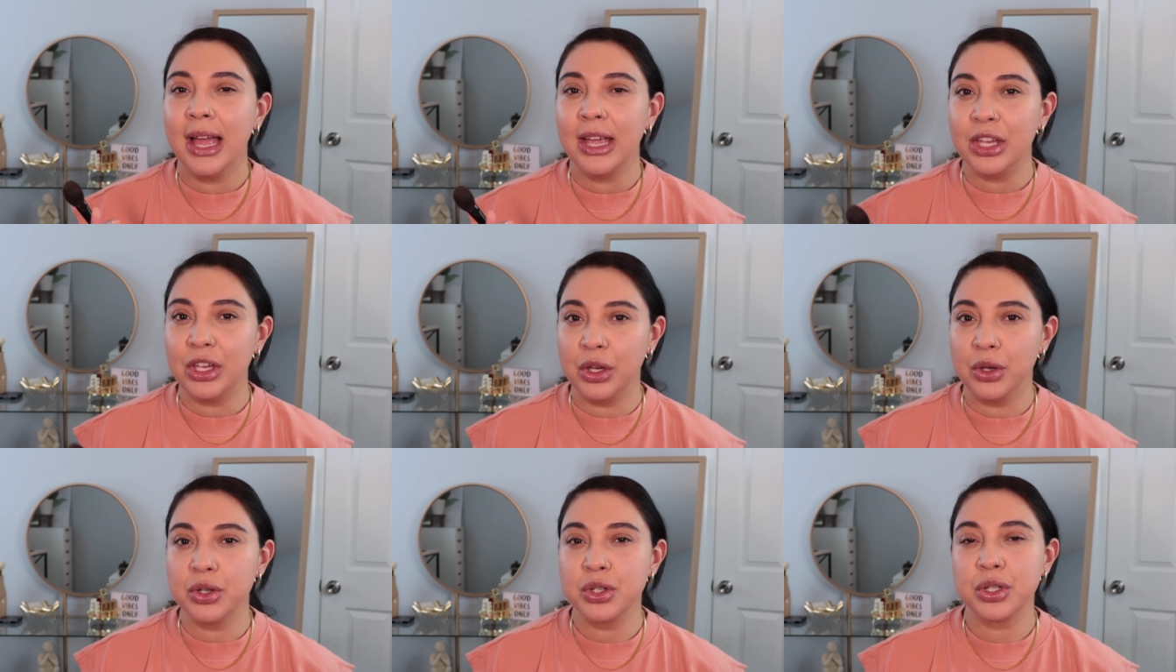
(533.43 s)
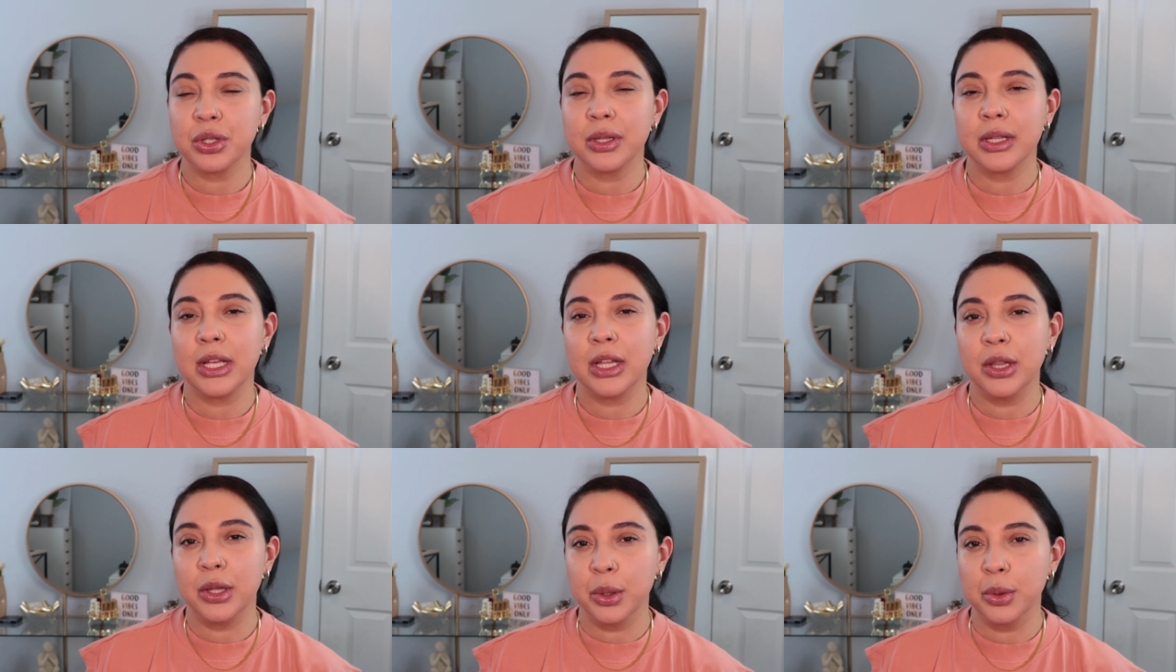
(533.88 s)

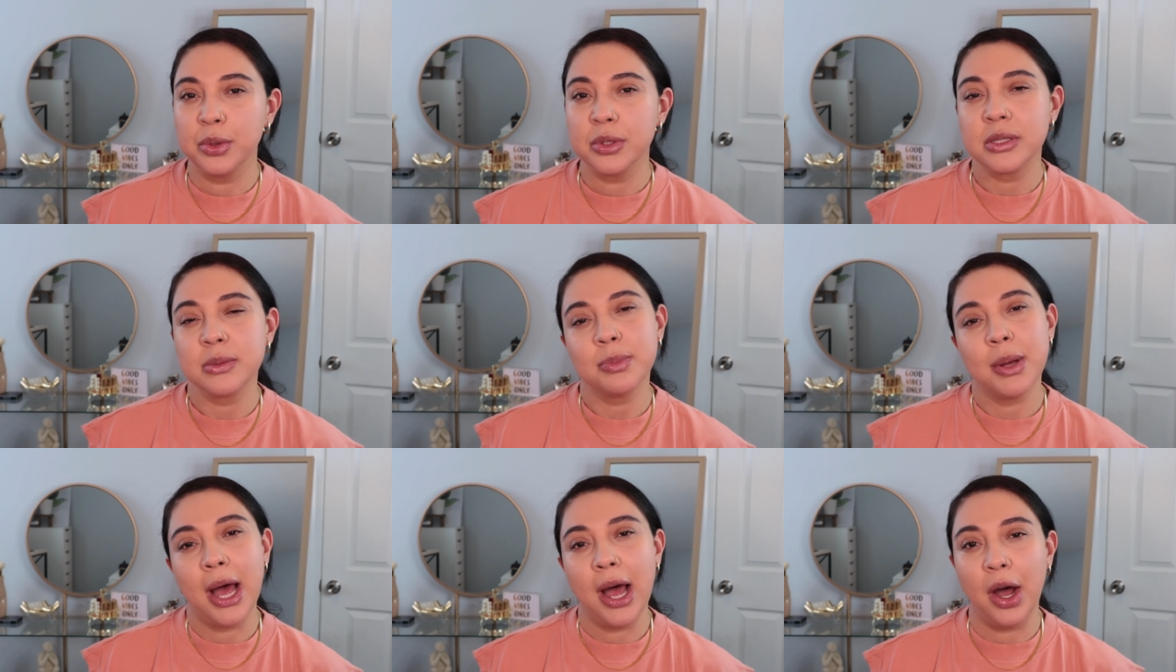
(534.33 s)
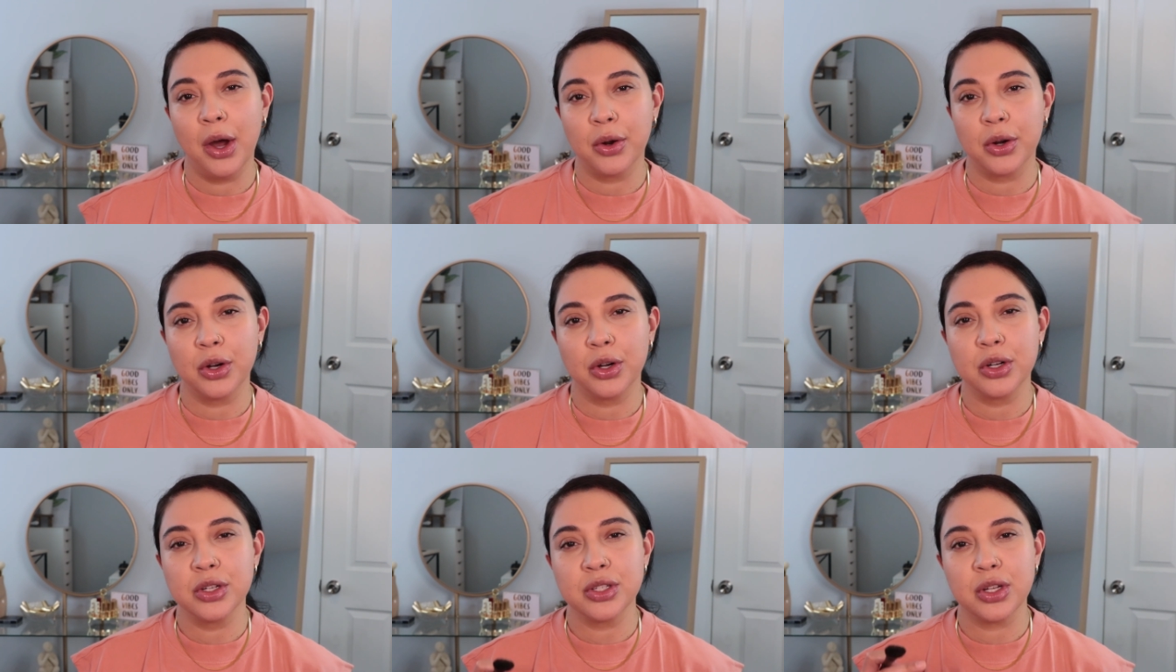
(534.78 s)
Usually loose
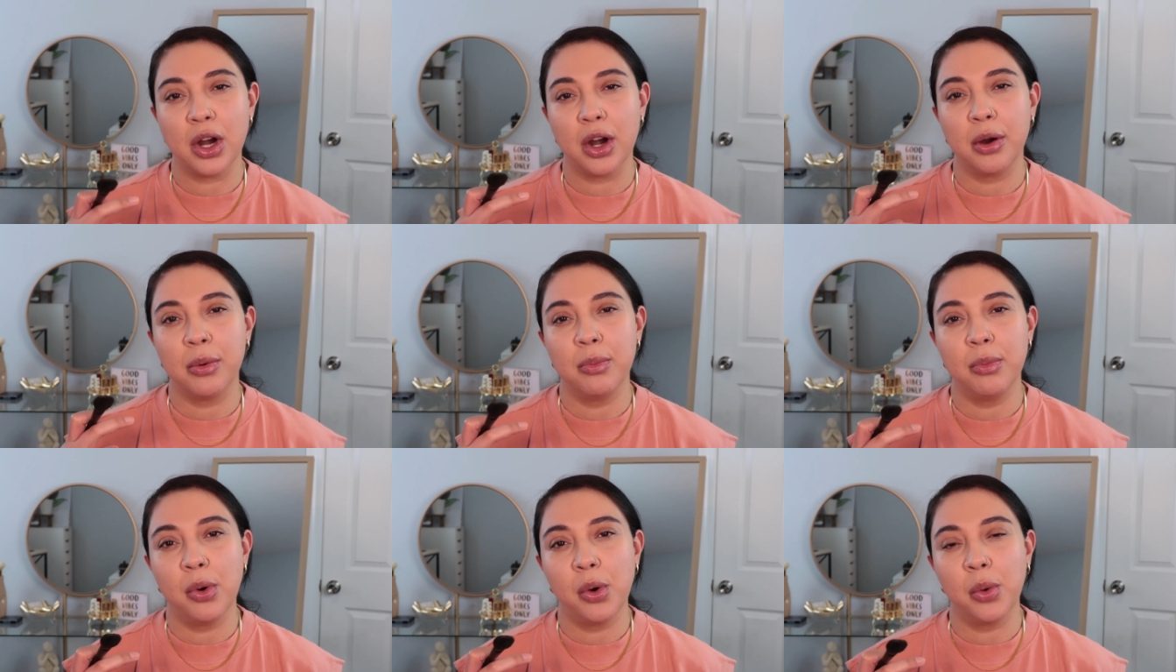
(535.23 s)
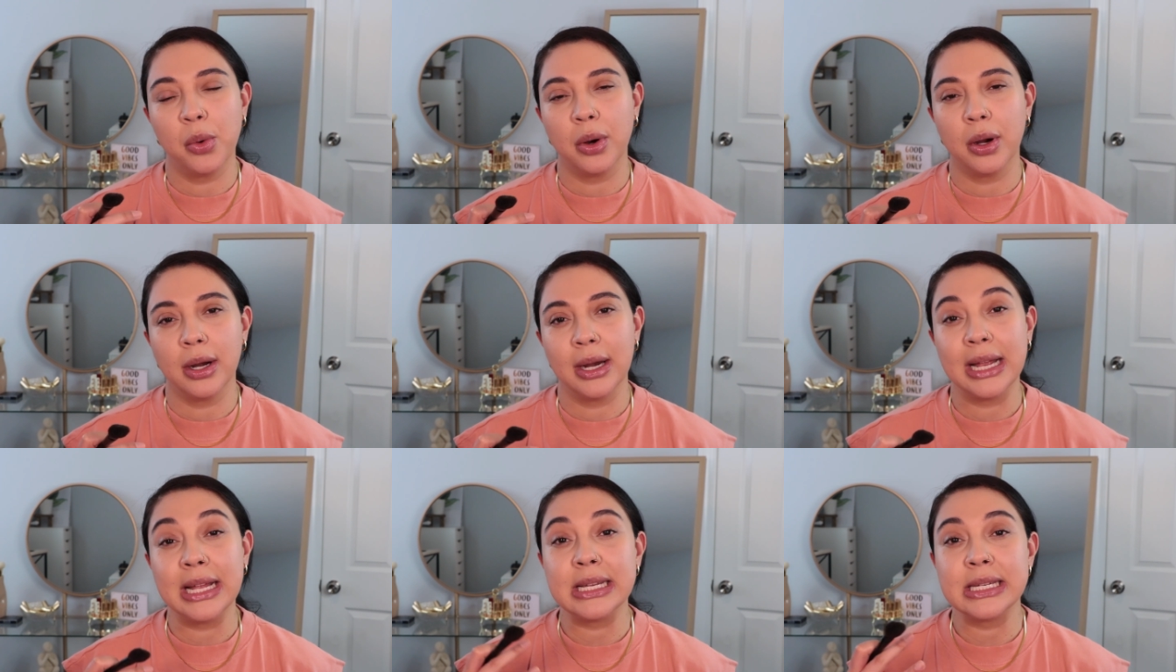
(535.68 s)
powders are
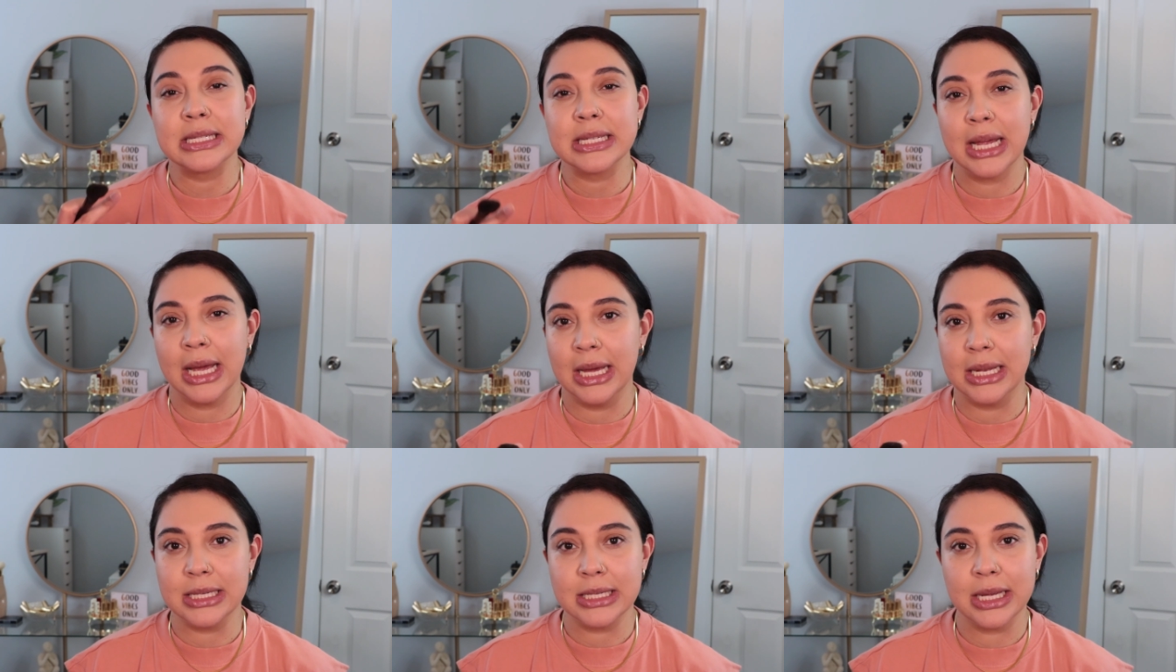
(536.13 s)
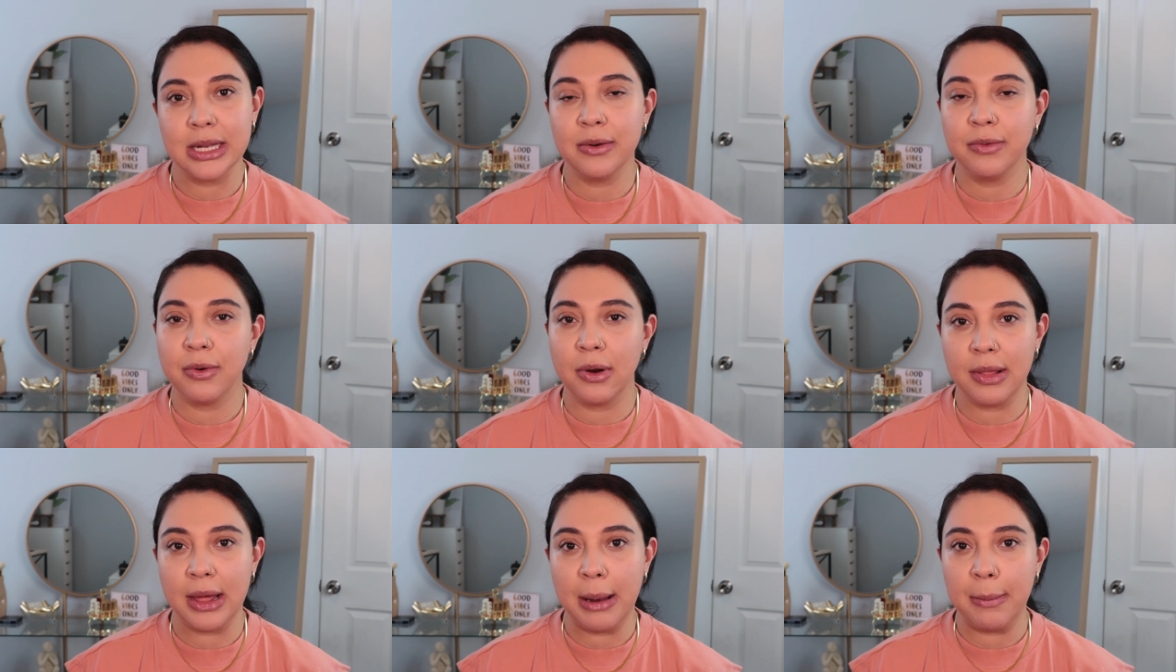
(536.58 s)
more intended
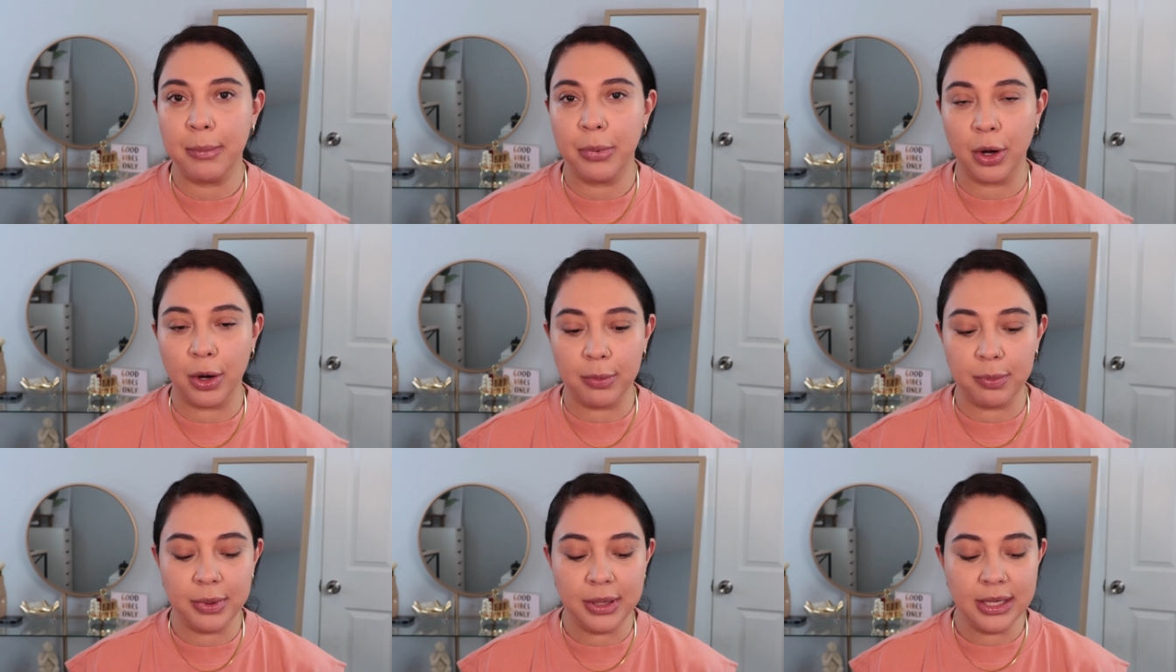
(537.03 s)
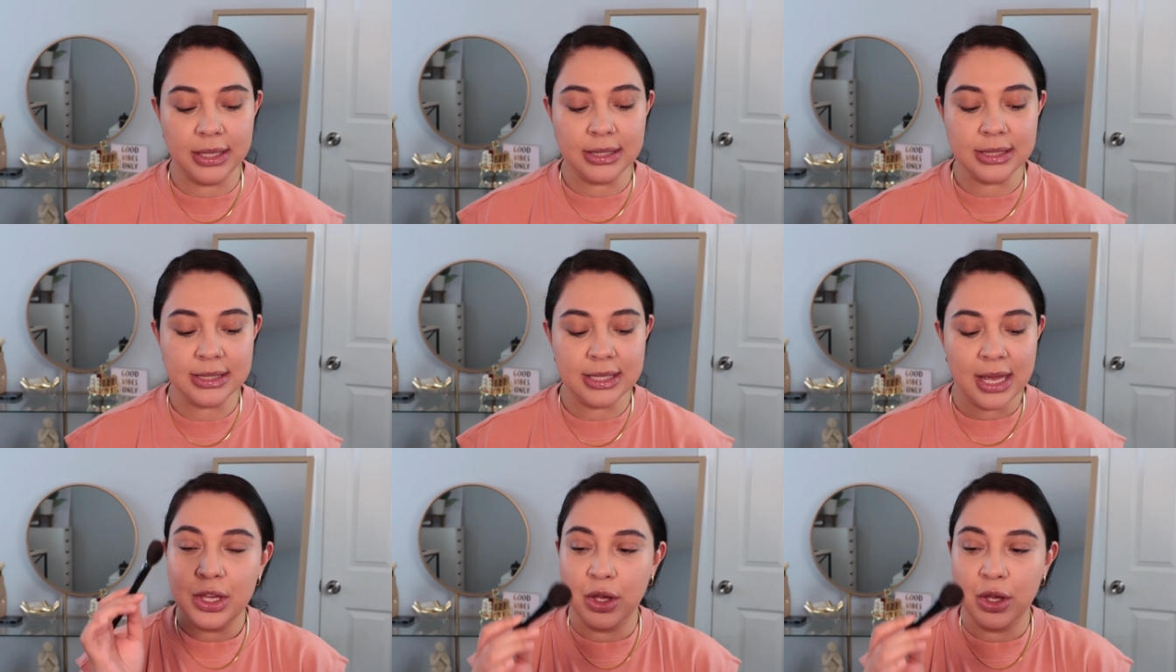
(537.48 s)
for that purpose.